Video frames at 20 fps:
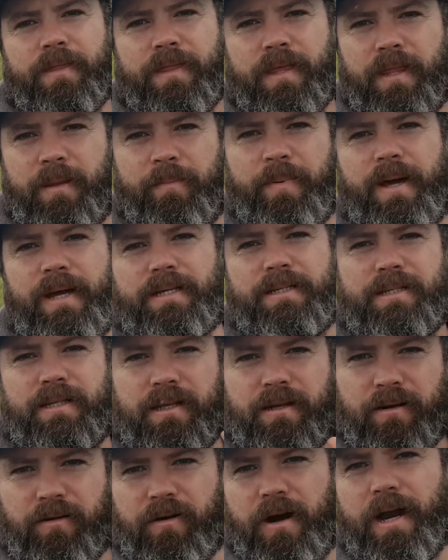They're the best,
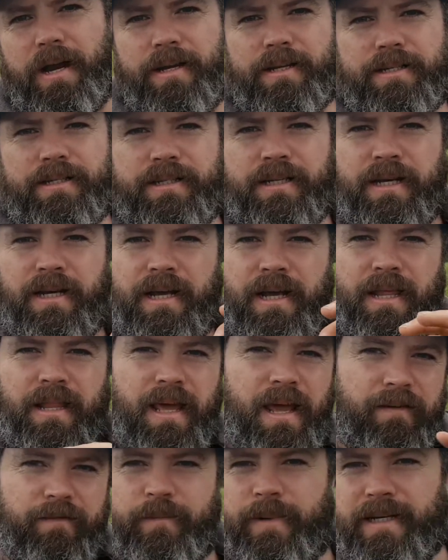they're the greatest,
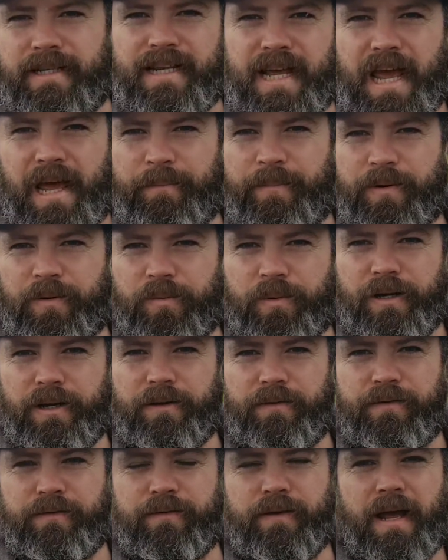they haven't been tampered
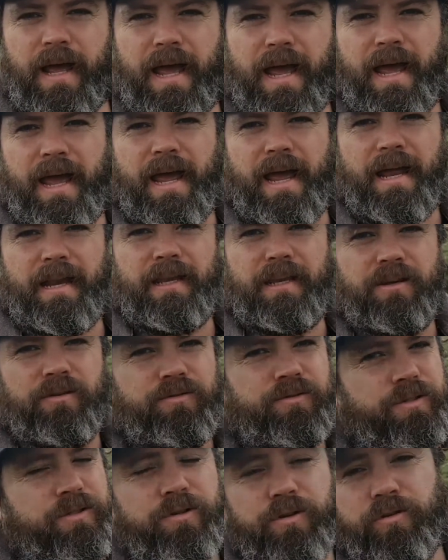with, and you'll
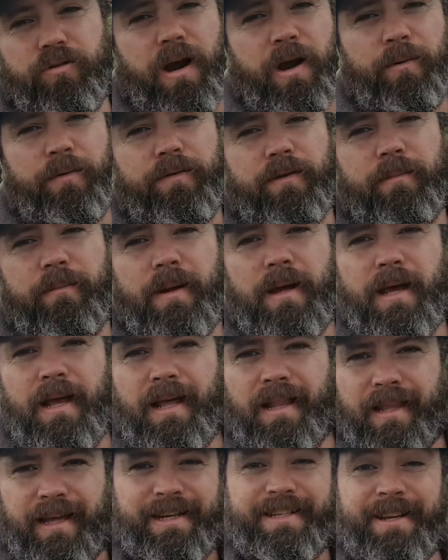just do great with them.
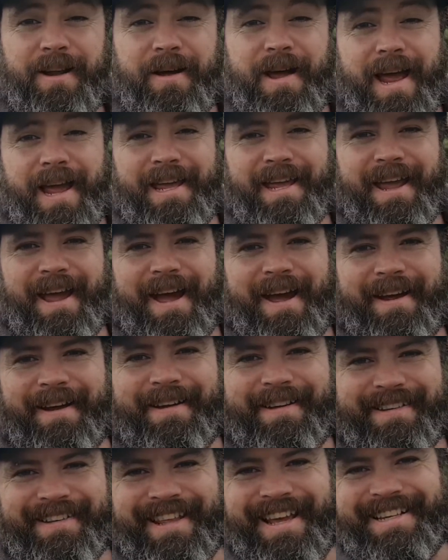Let us know how you go.
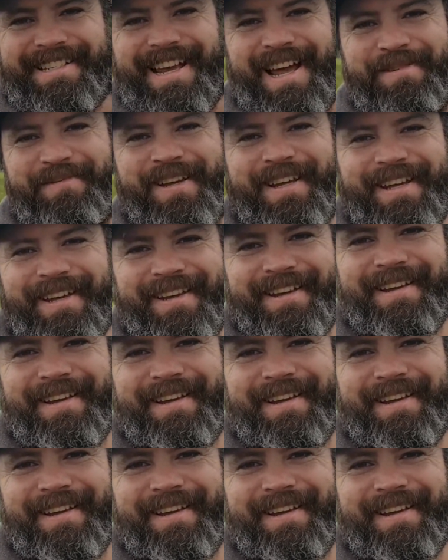Thanks, Amy.